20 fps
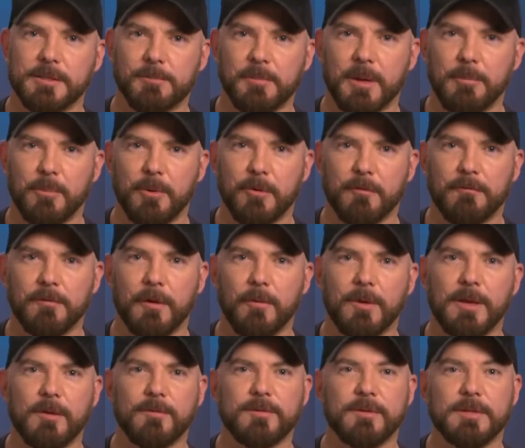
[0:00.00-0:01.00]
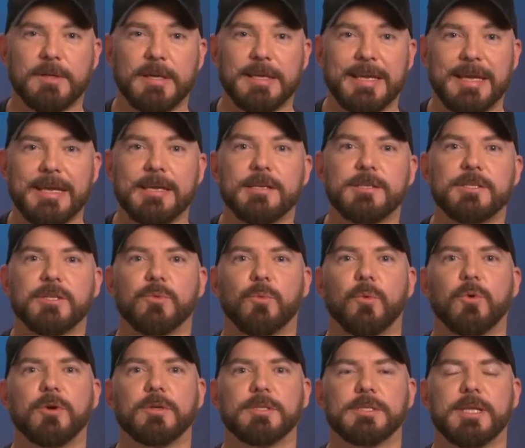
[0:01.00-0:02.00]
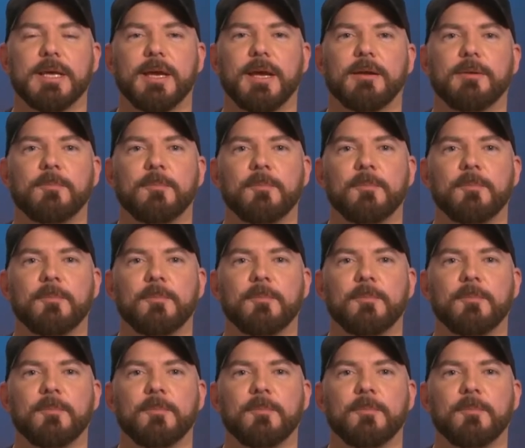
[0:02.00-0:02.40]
up my portfolio geared towards that,